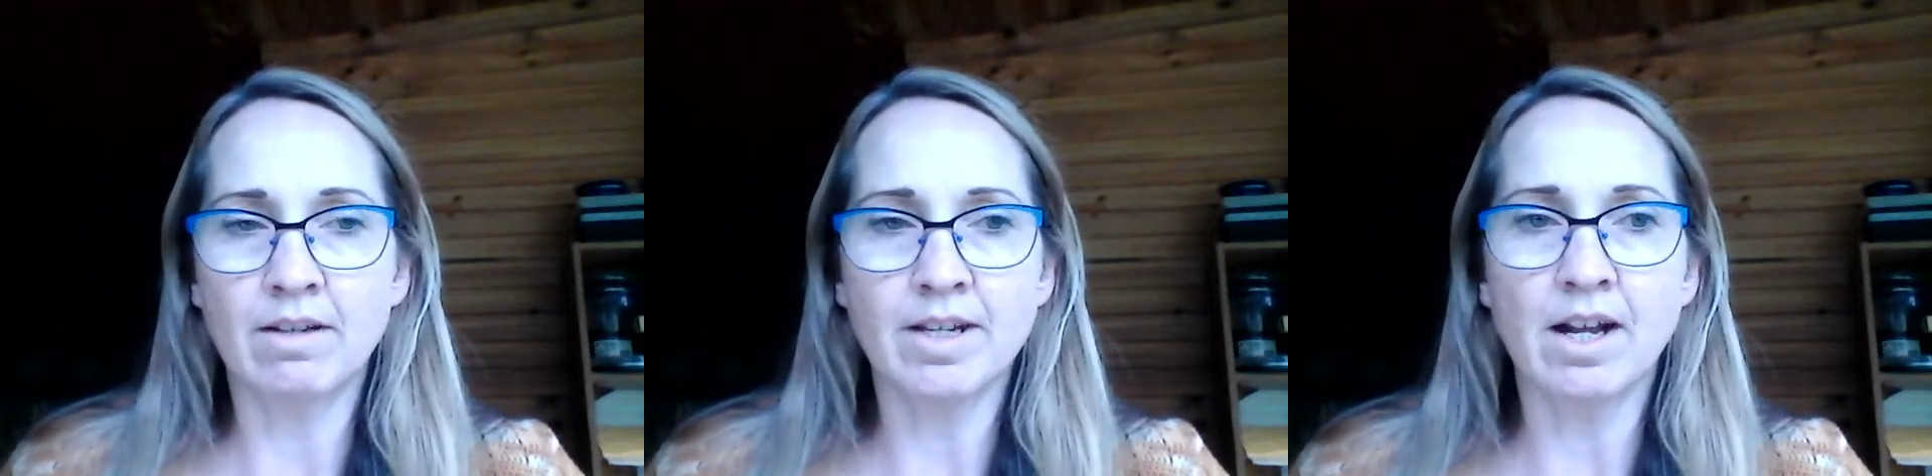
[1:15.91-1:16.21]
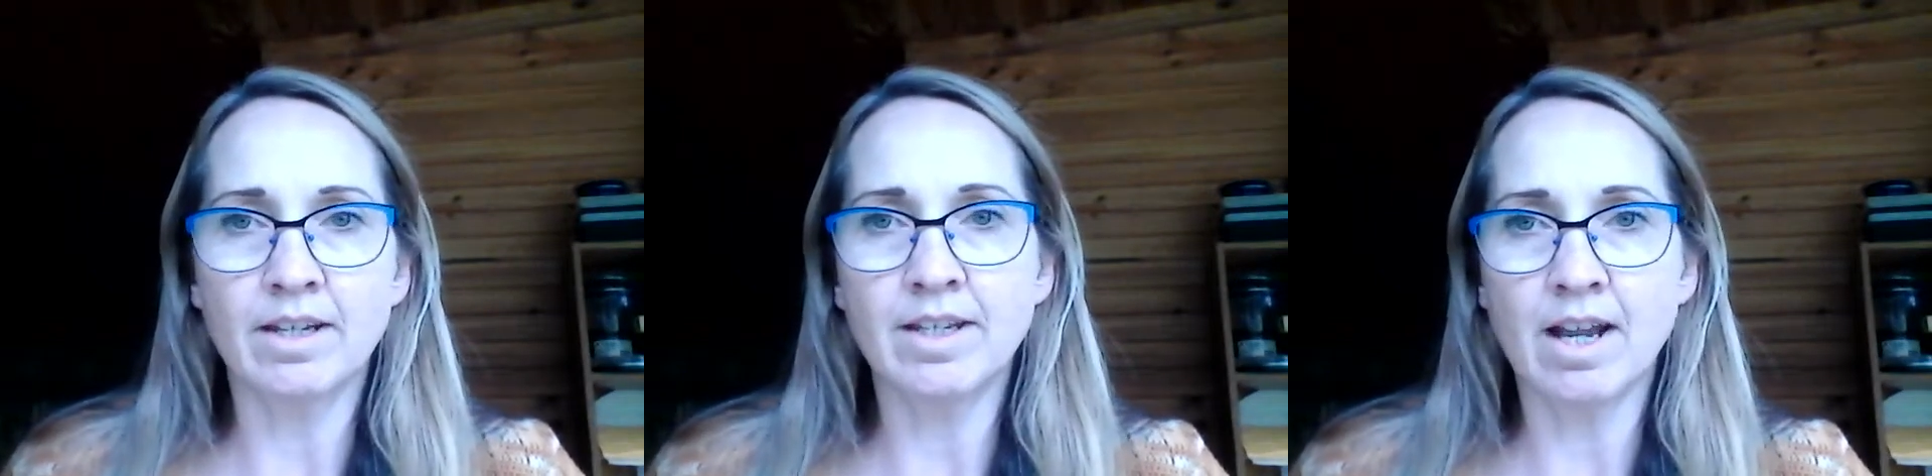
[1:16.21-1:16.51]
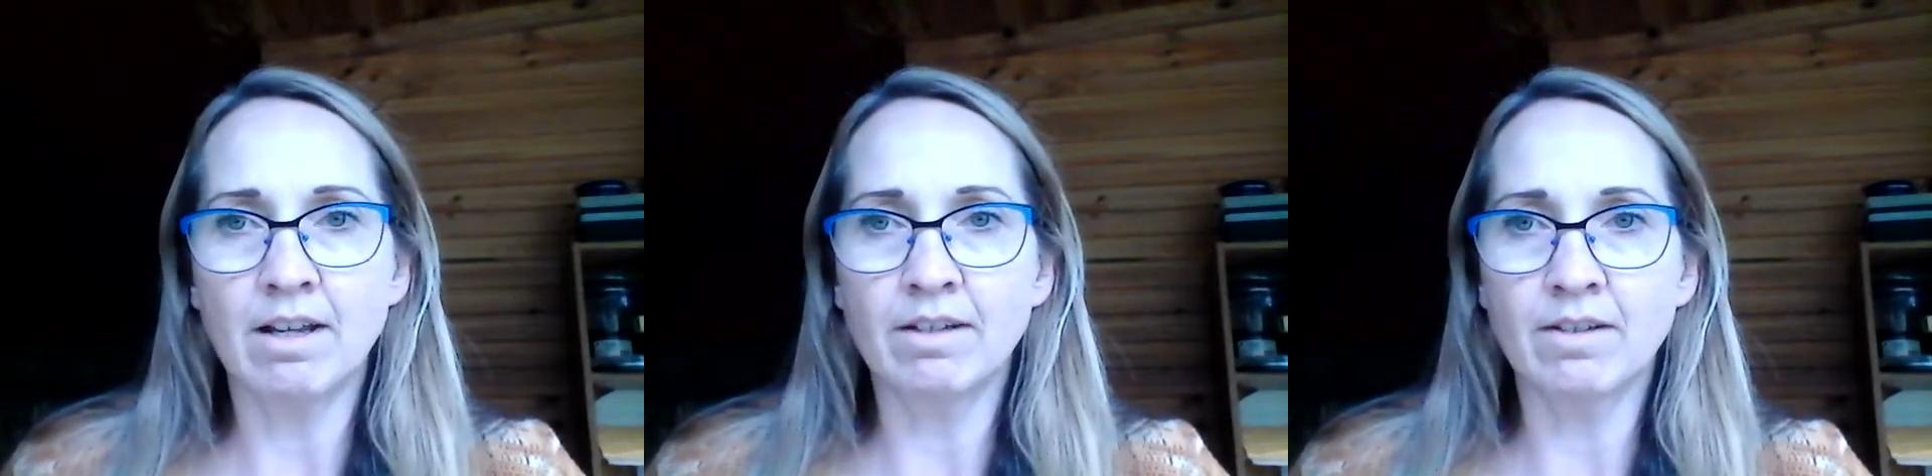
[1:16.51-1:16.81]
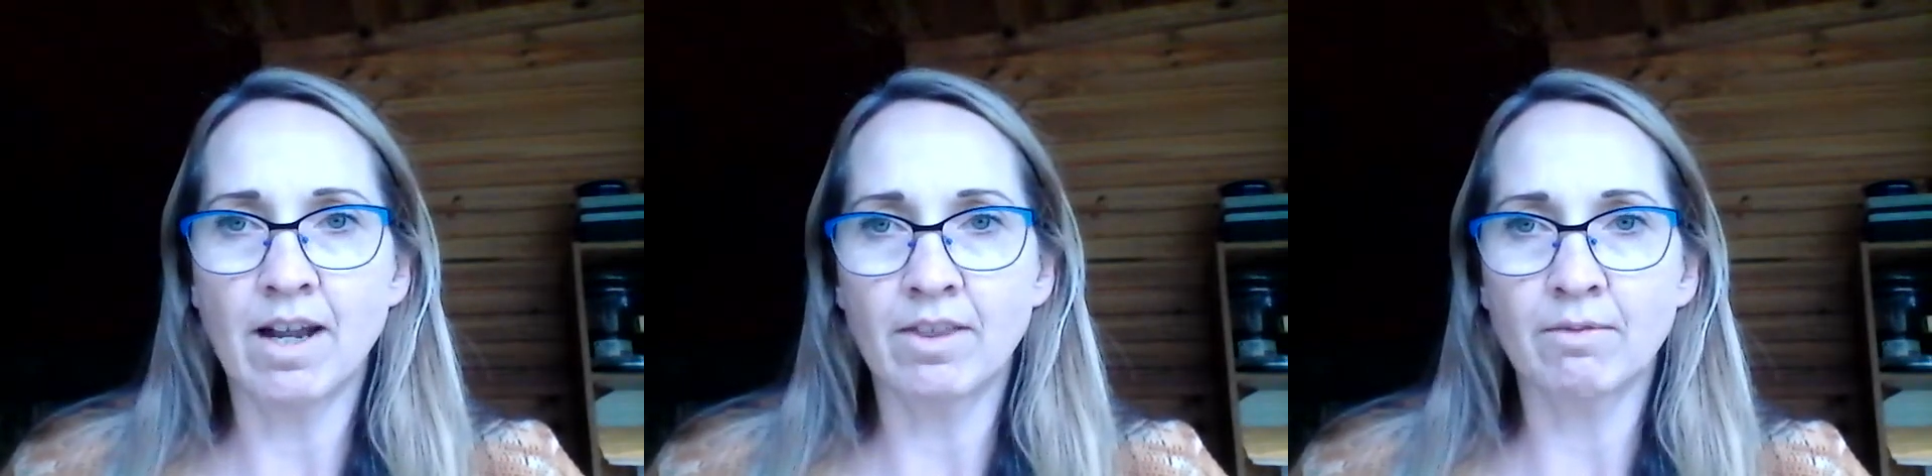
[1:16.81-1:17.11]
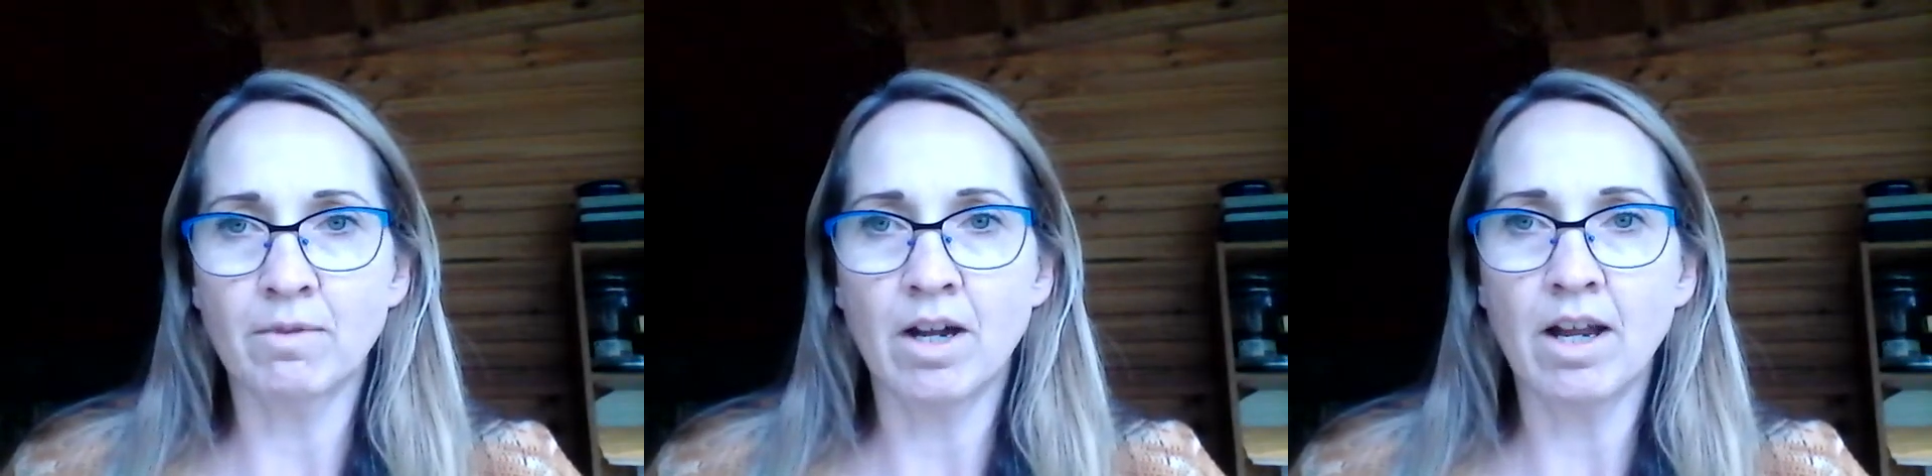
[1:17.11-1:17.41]
data down at the
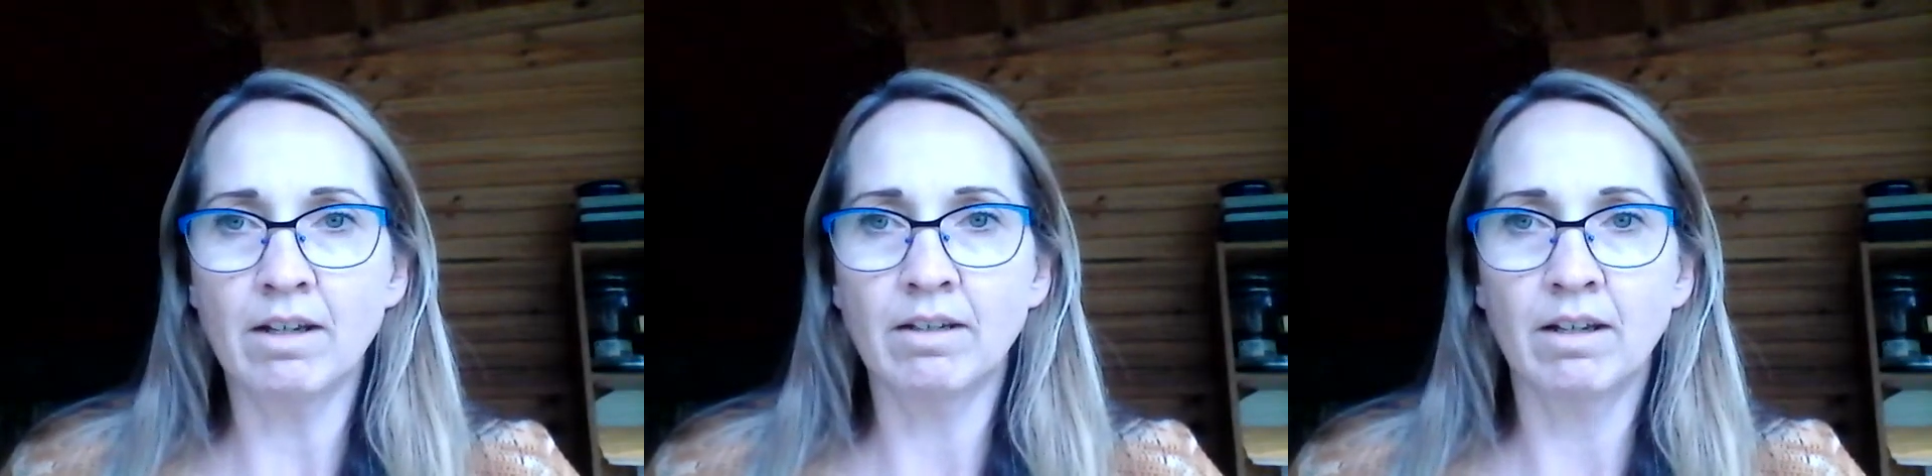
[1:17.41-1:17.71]
right,